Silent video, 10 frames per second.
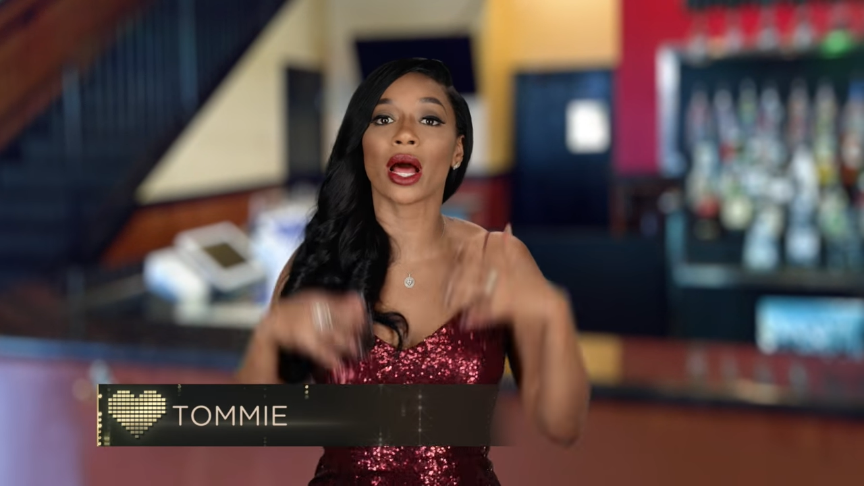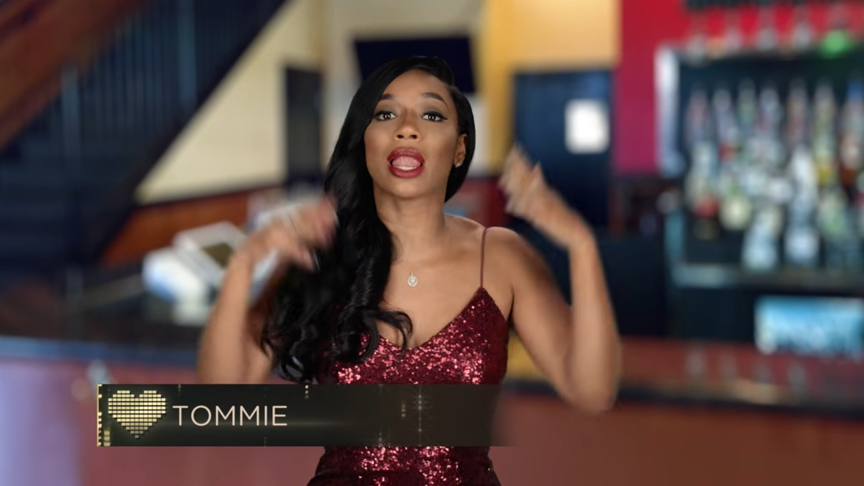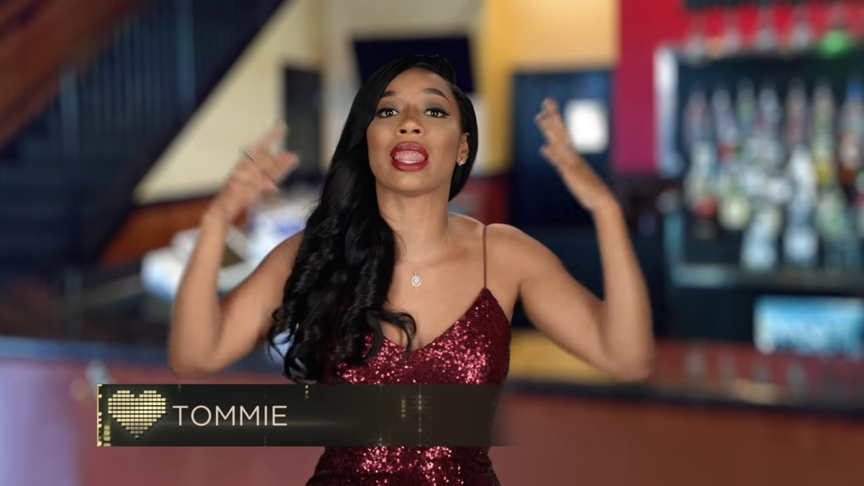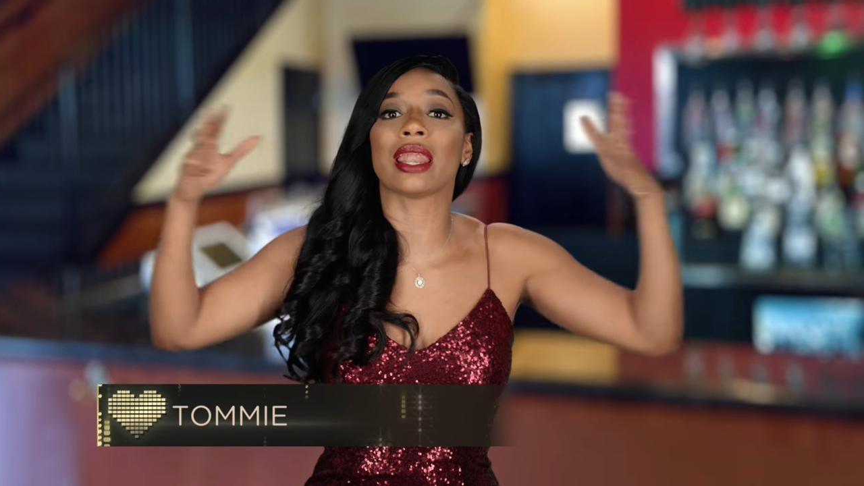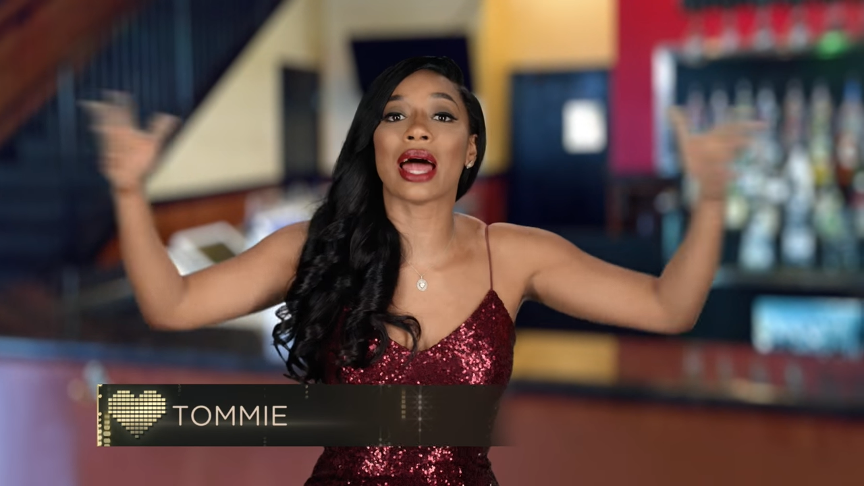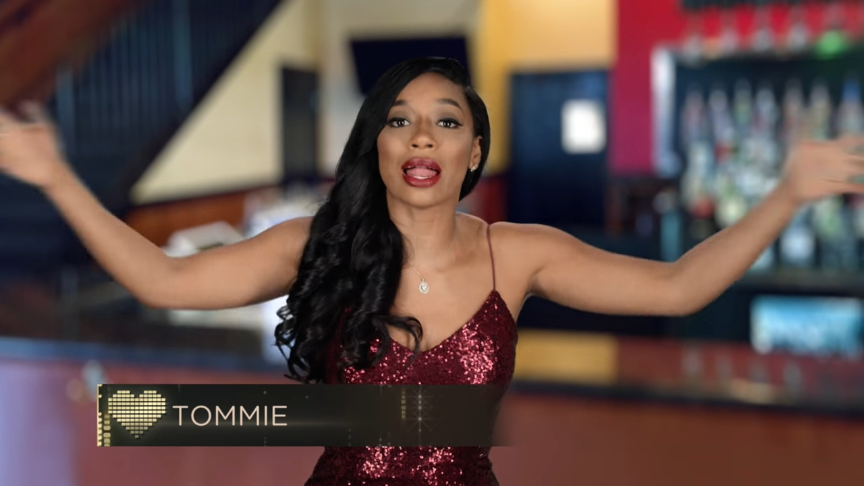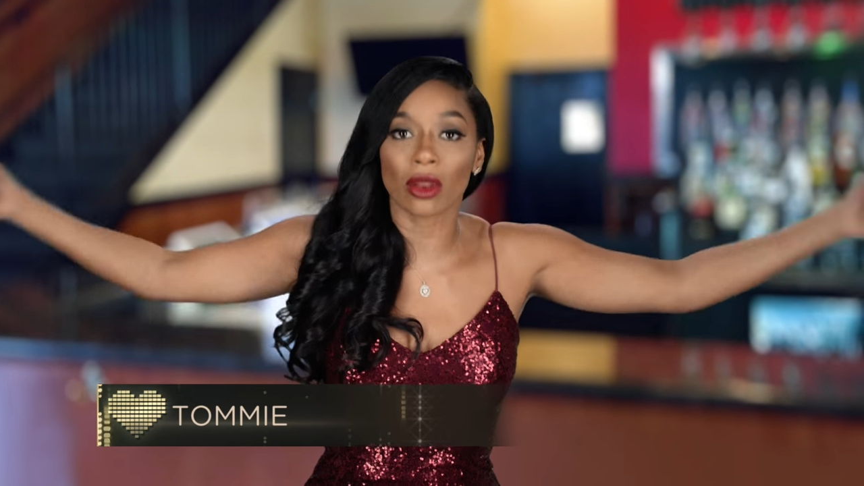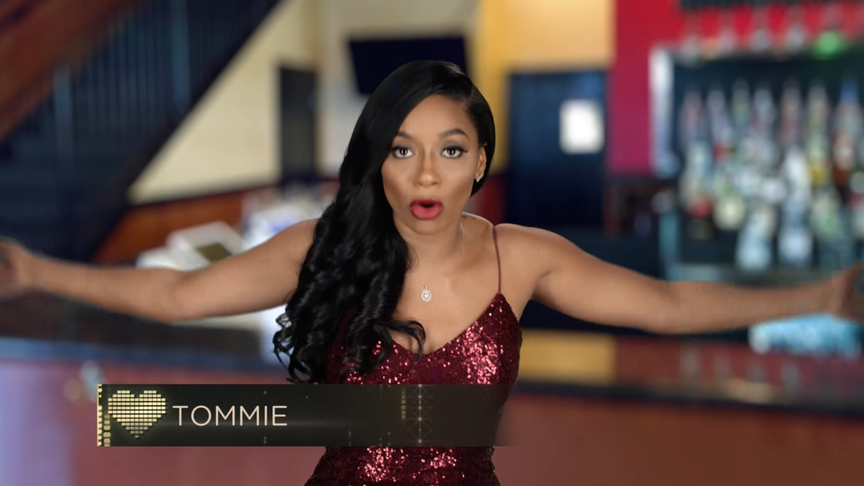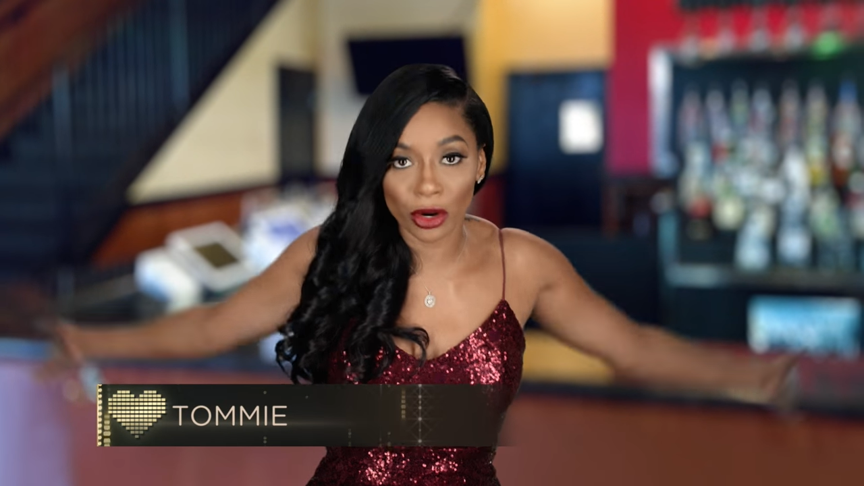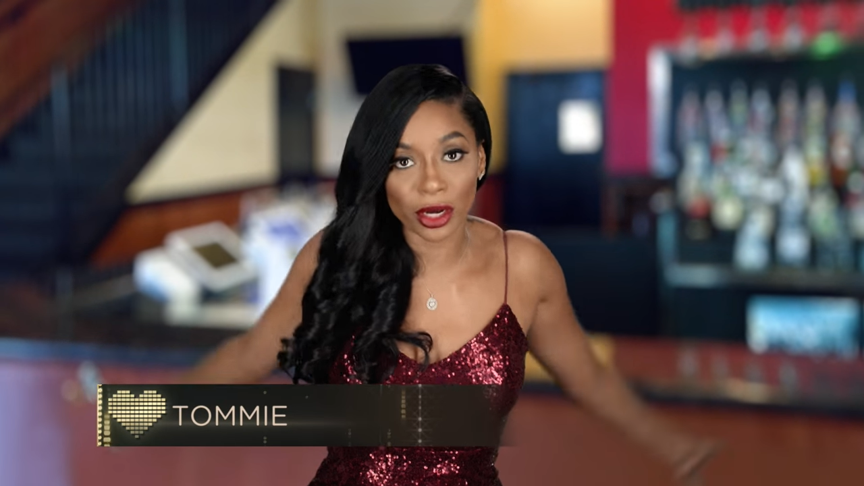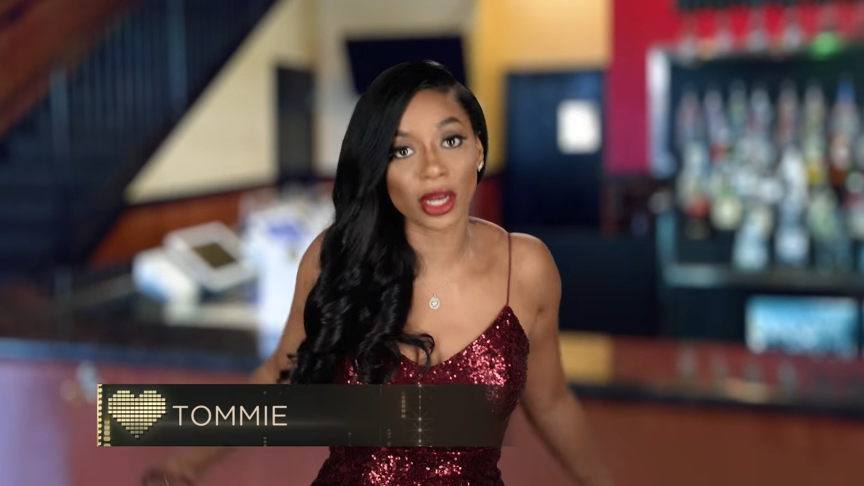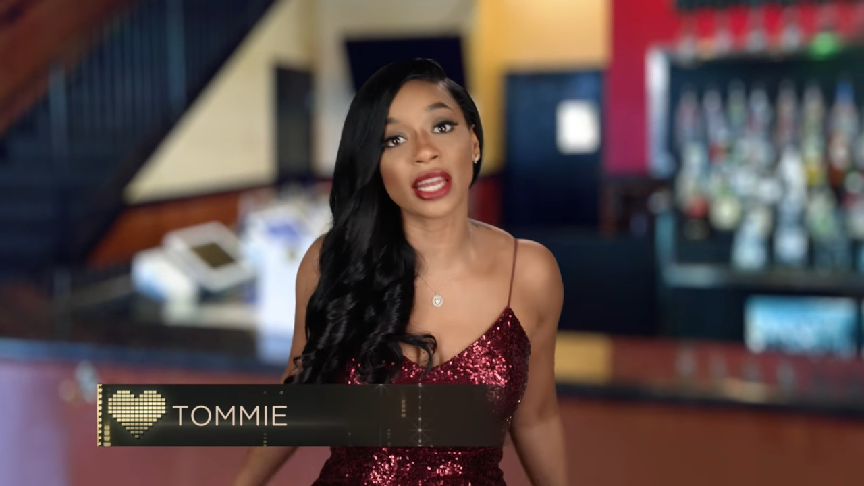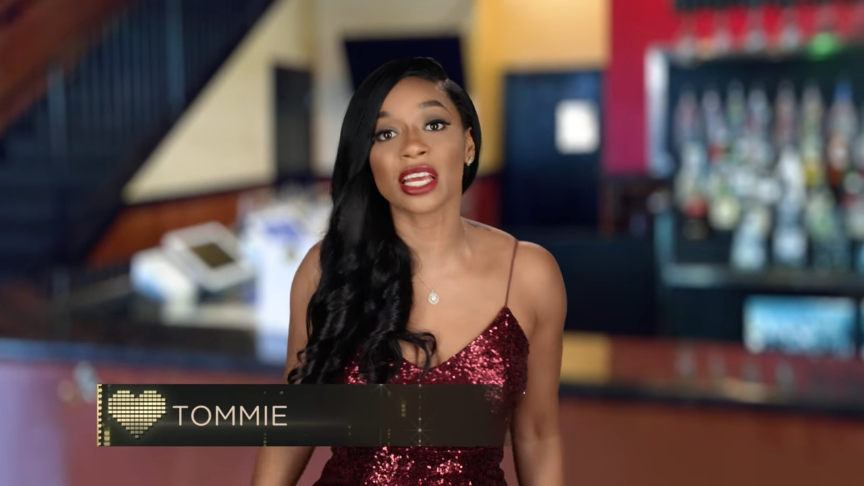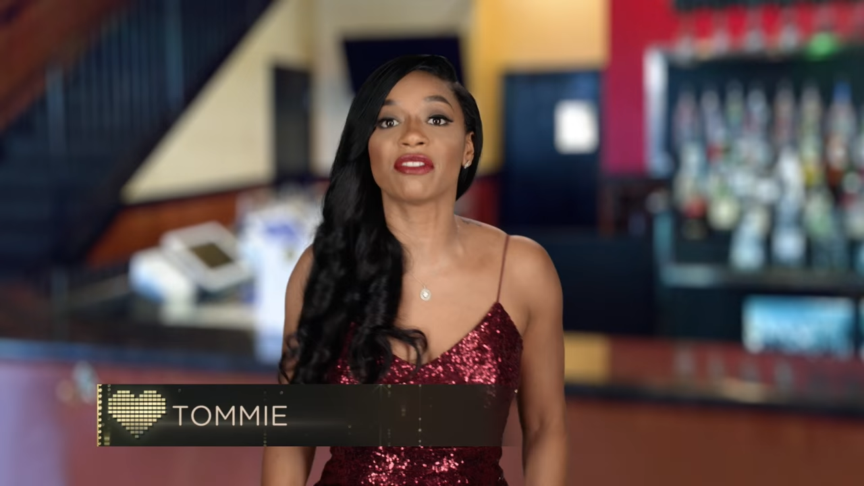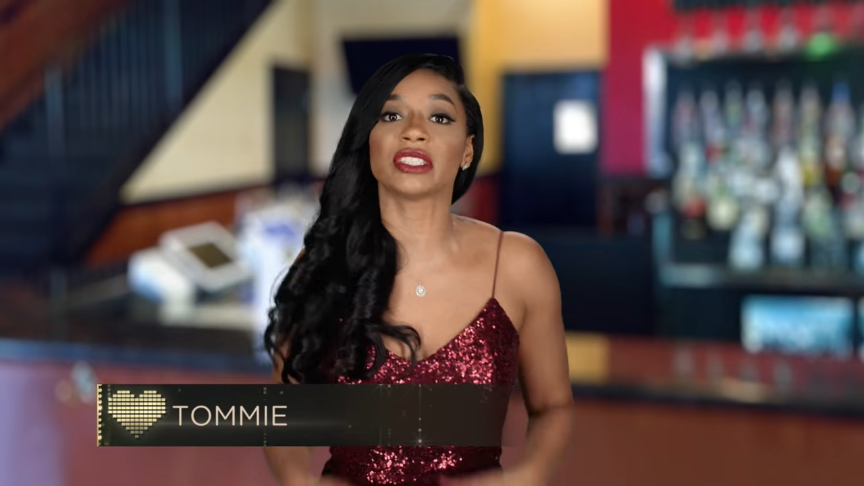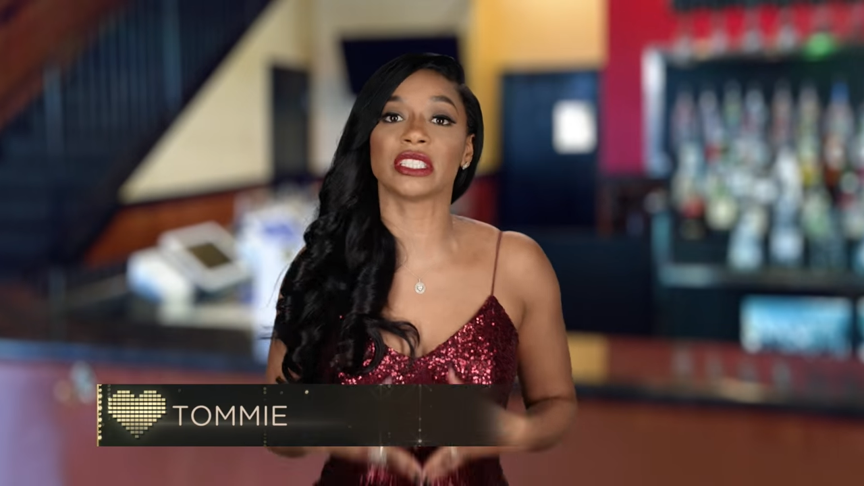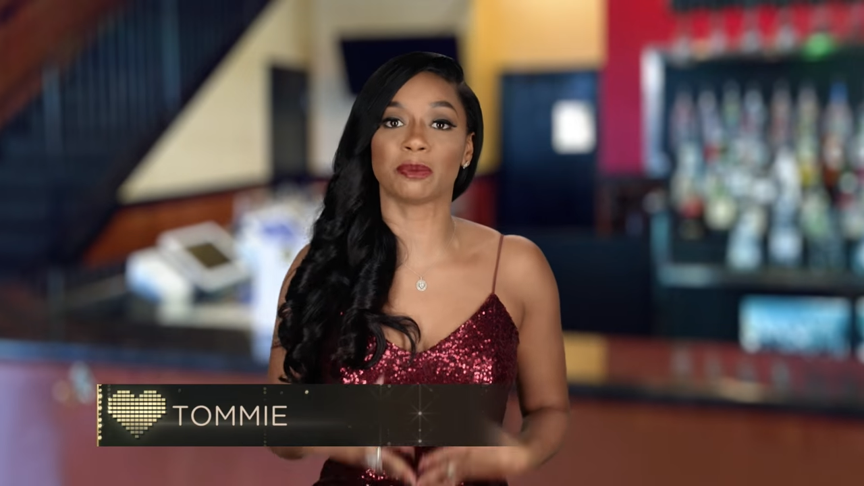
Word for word: a lot longer than any of us